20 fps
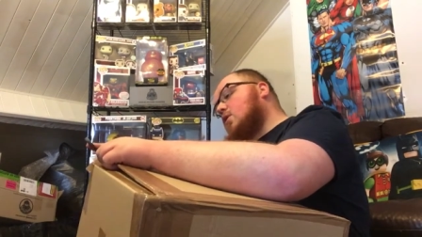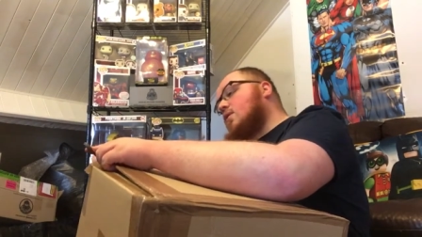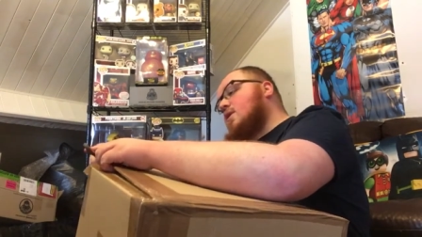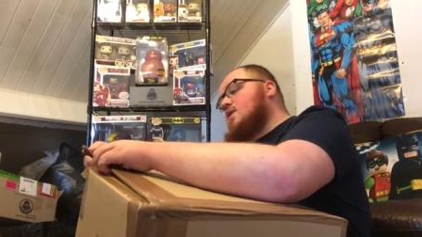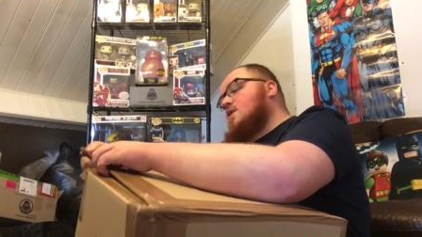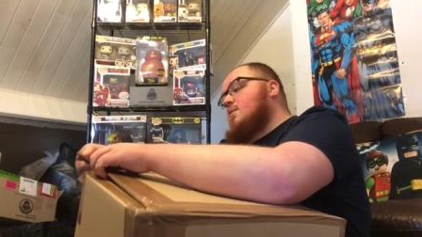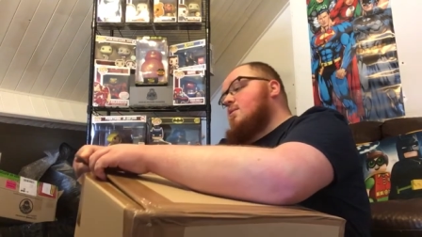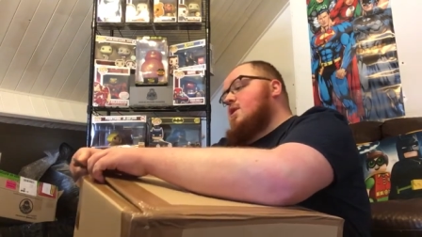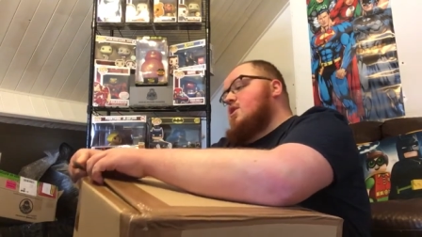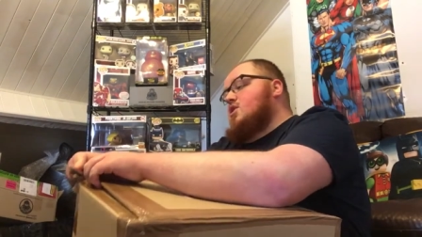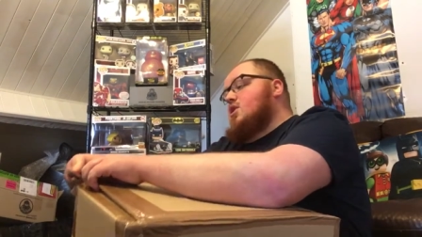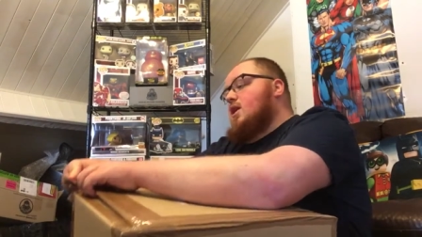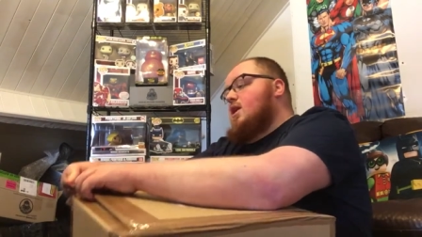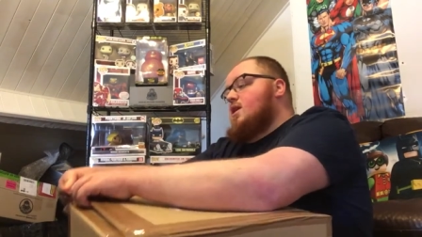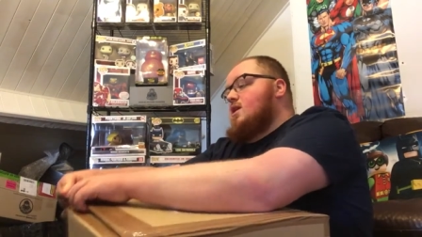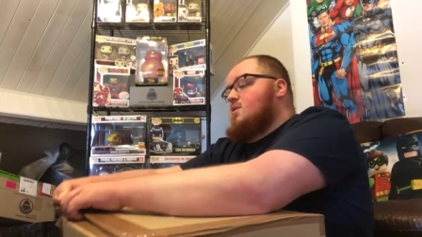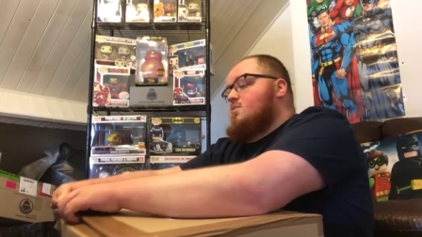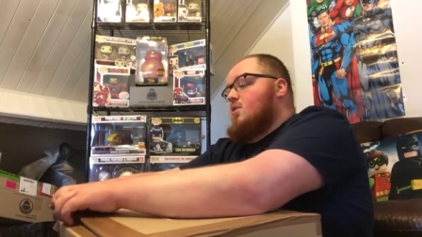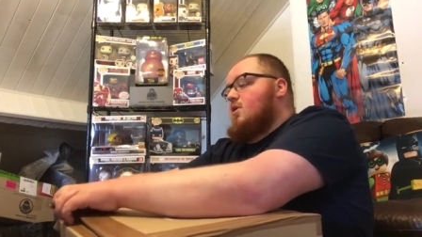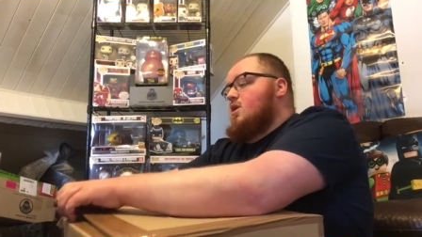the reason I managed to
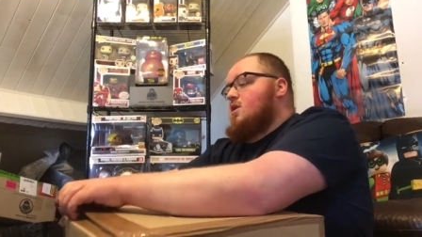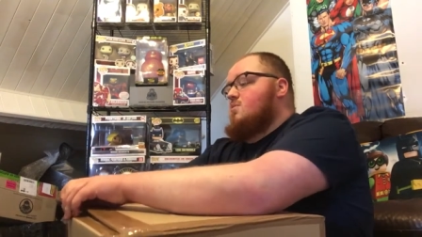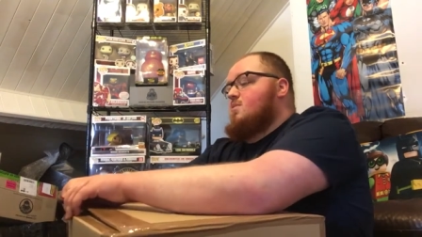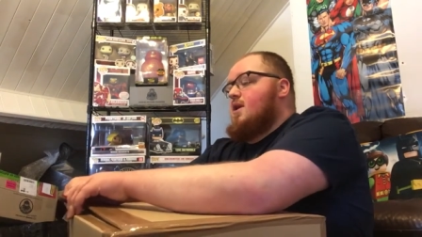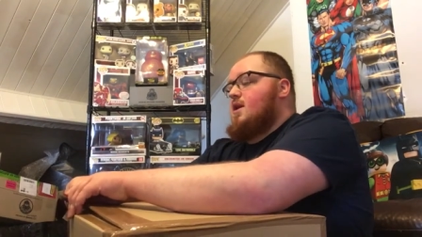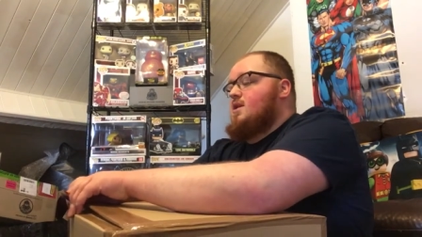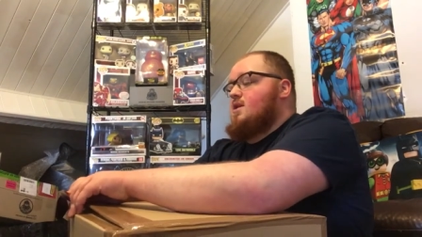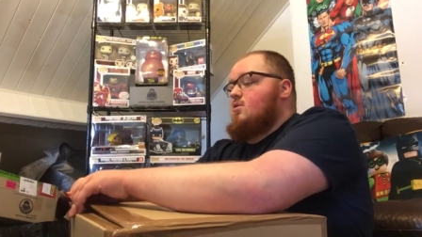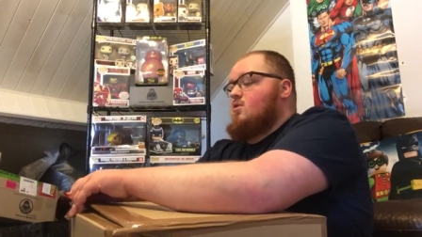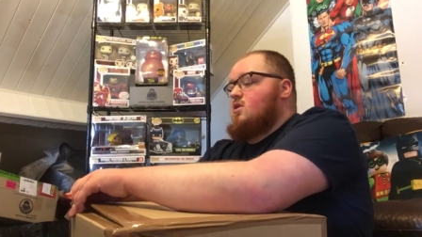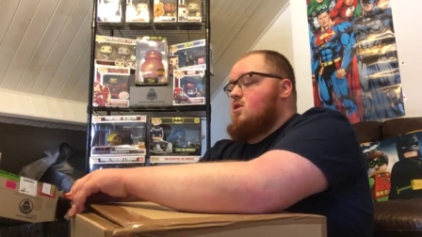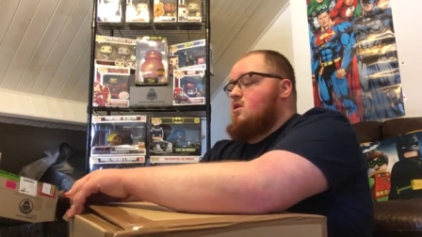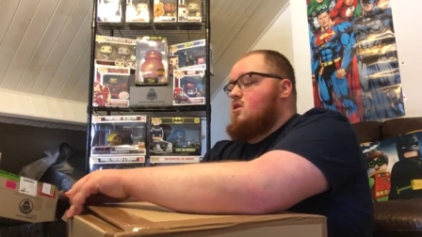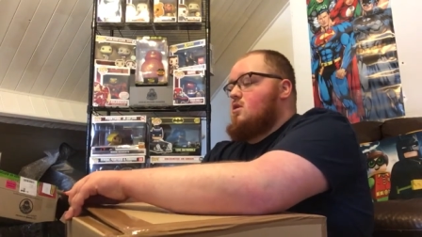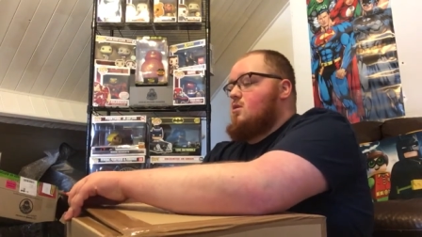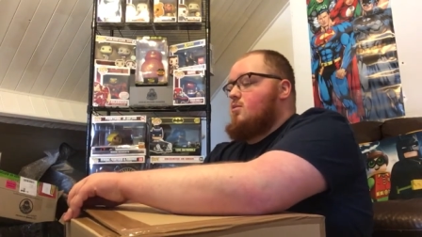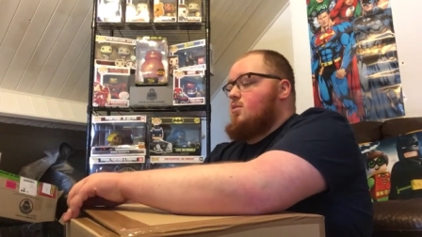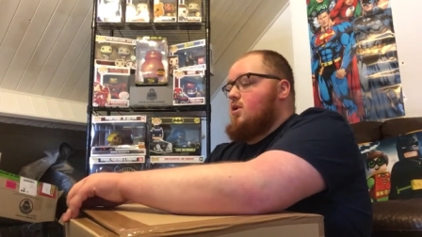get the Smuggler's Bounty was